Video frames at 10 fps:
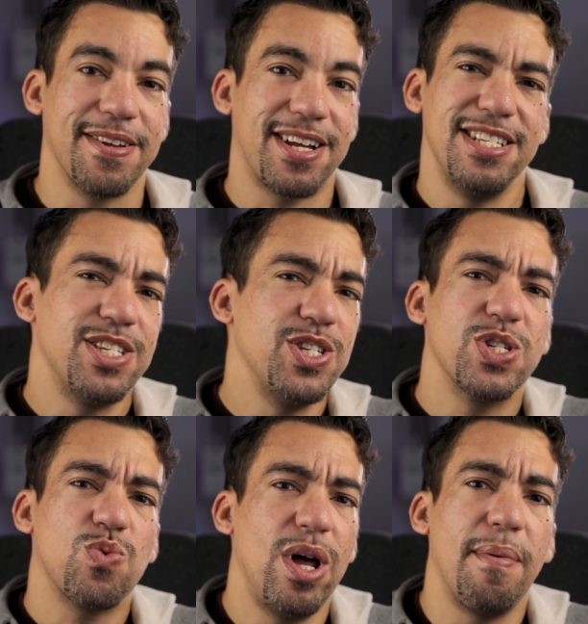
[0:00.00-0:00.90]
because you
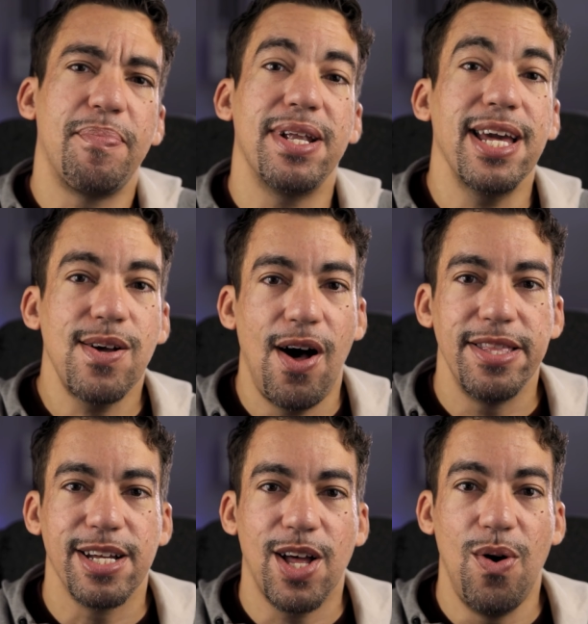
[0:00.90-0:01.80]
just want to play on
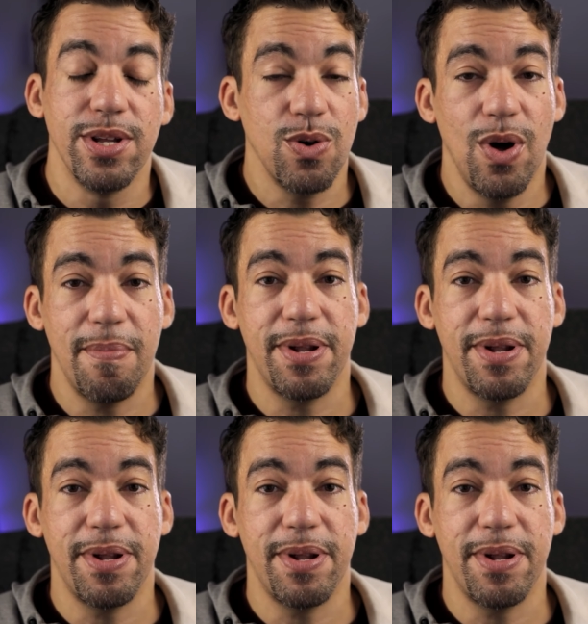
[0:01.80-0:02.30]
the go and you want